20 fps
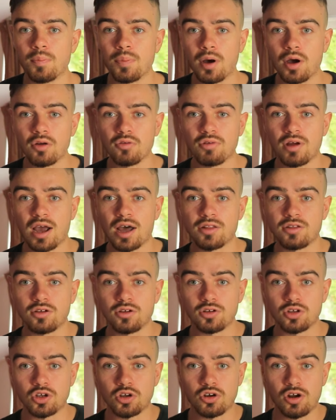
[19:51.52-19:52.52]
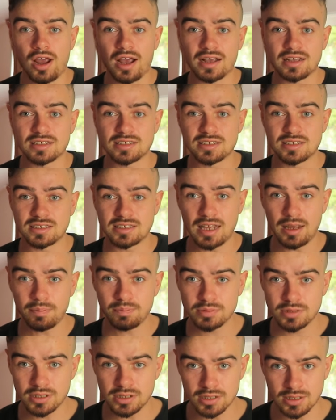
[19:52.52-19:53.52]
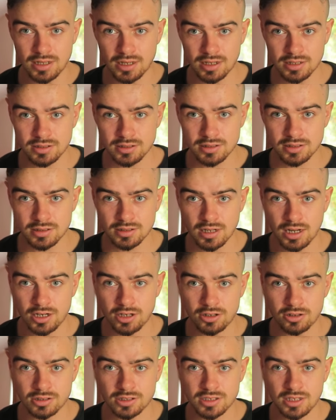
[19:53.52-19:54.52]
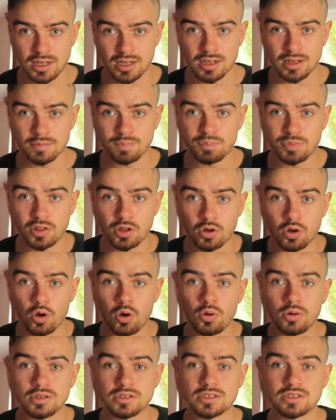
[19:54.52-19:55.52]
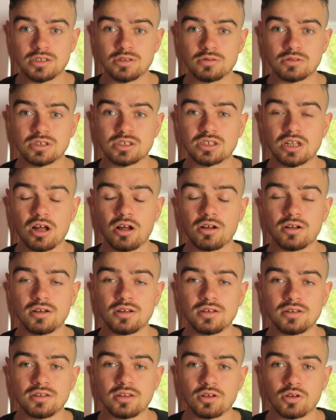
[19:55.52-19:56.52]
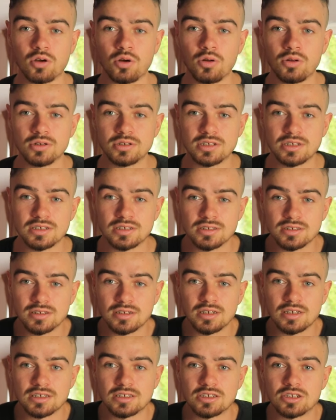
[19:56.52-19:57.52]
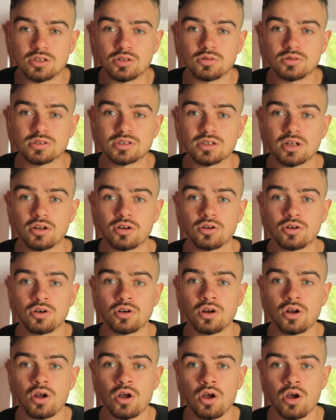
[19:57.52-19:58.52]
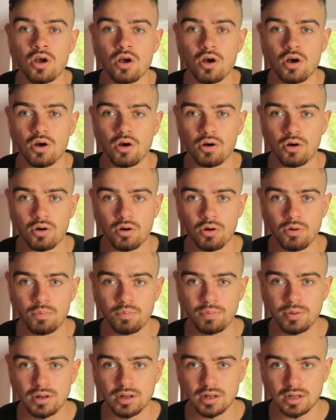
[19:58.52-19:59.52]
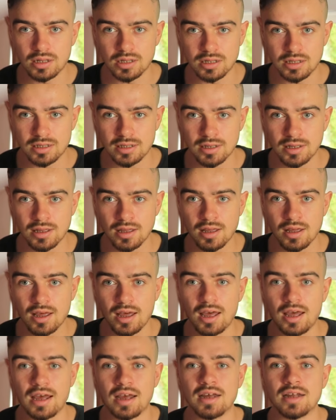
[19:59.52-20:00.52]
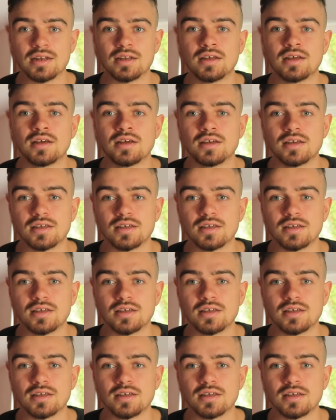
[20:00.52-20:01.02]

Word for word: but rather you're accepting it and you're saying the goal is to stut the goal is is to stutter openly and